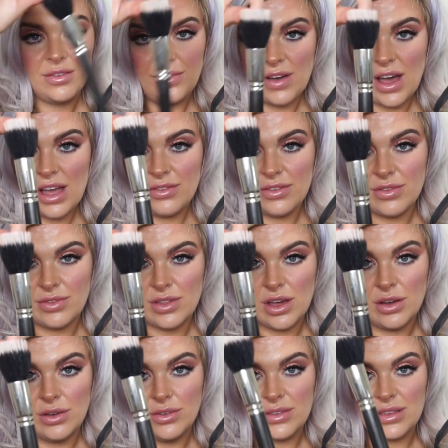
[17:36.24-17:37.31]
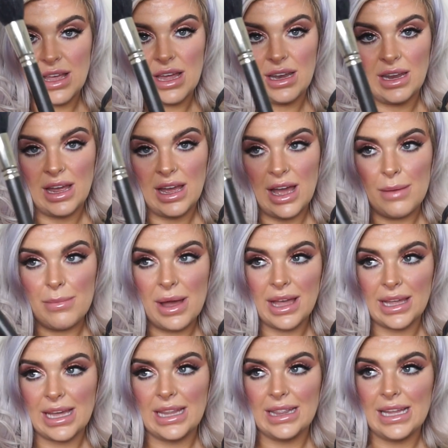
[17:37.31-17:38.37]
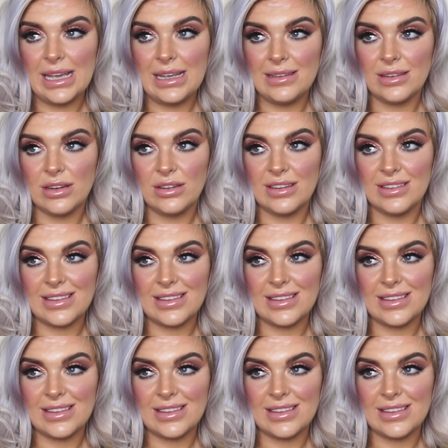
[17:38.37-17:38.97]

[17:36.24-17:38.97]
5 of those, then I might get lazy on a